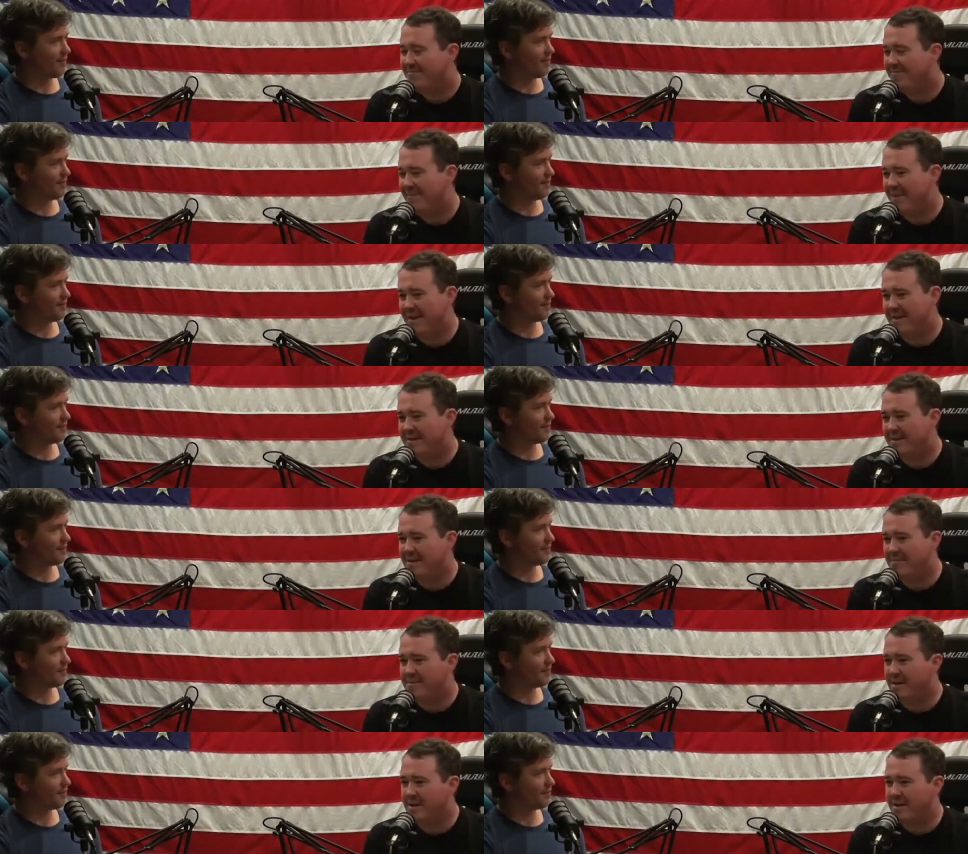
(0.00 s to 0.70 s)

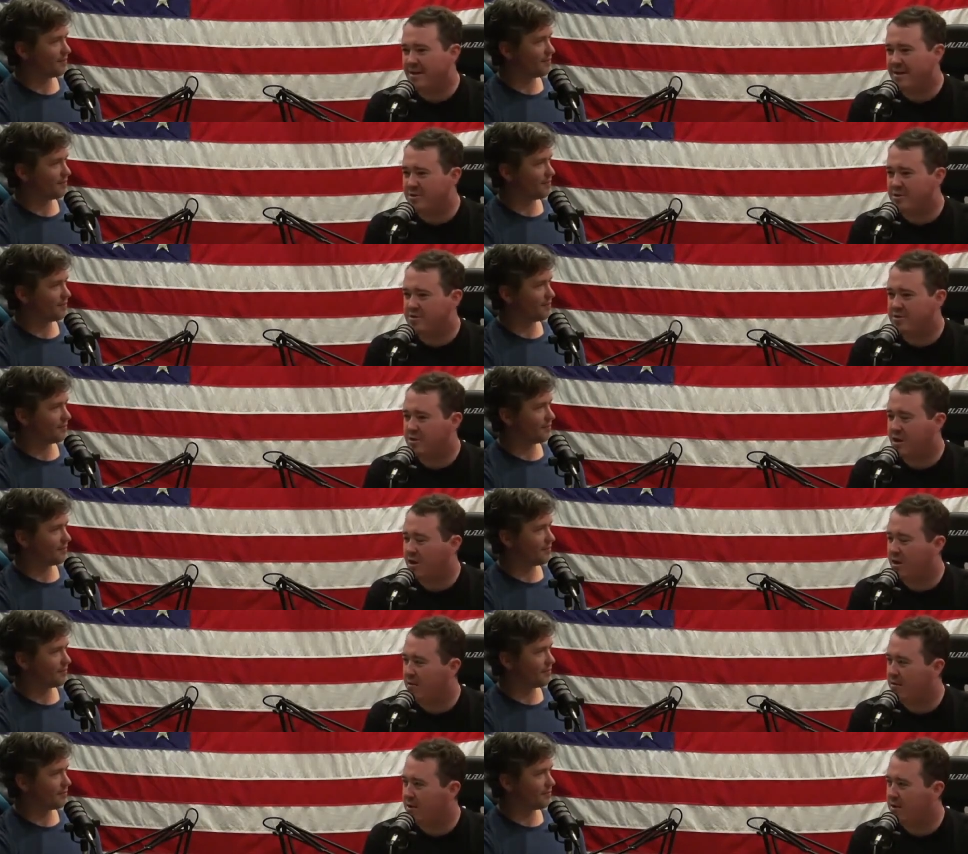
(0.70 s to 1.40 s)
Speaker 1: Anytime they like
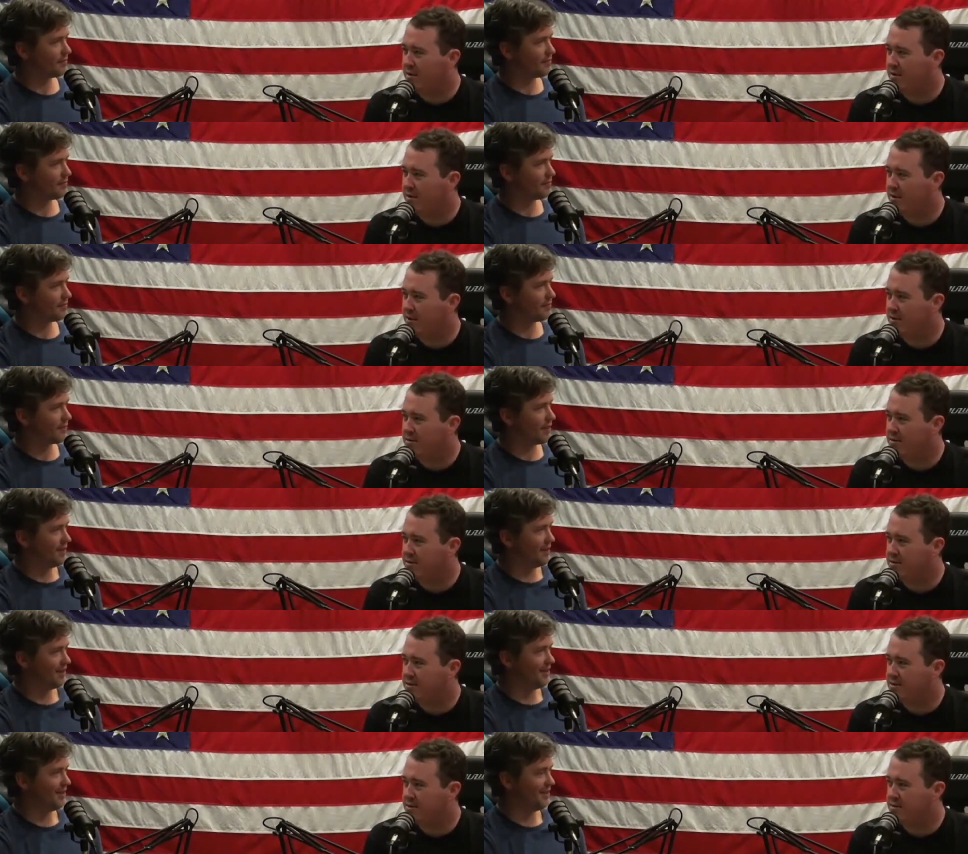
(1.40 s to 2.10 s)
show an
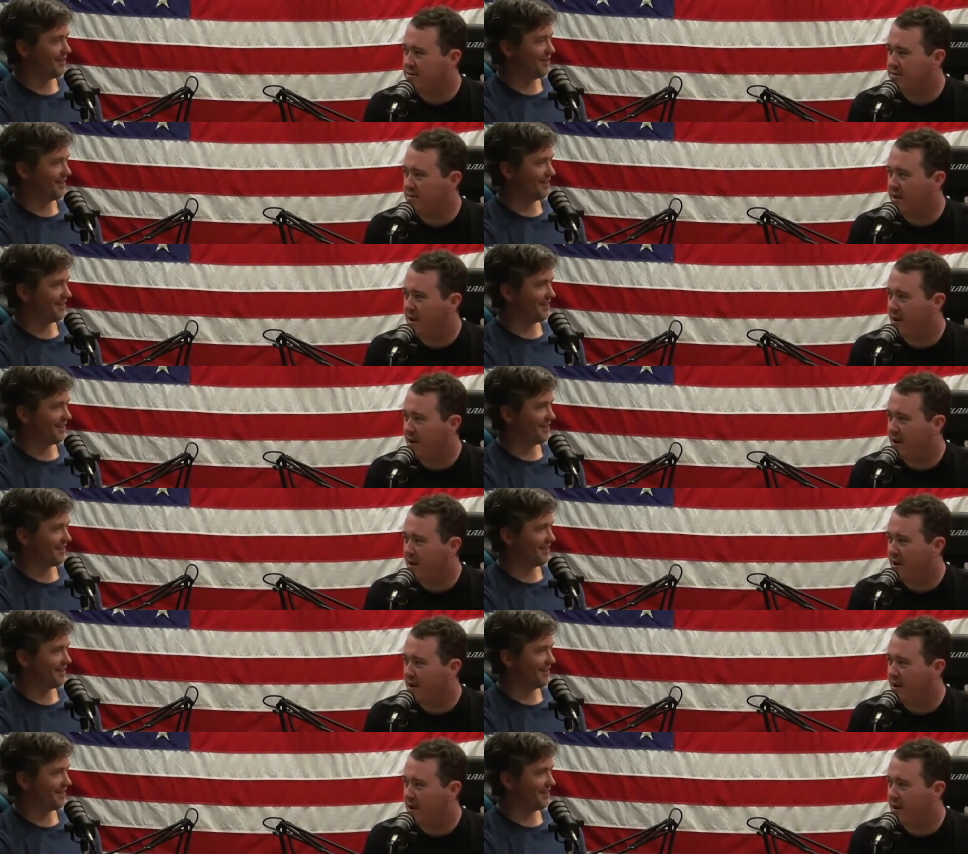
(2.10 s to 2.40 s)
autistic dude like